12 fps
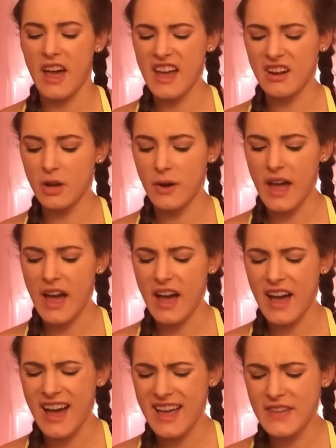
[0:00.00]
I don't know,
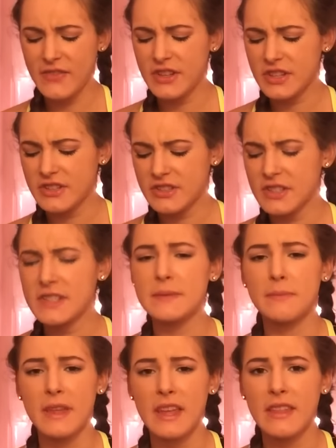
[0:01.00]
if it's
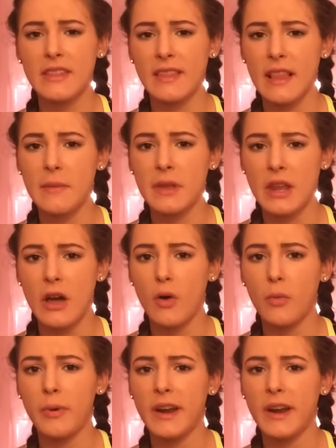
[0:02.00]
just me, then let me know.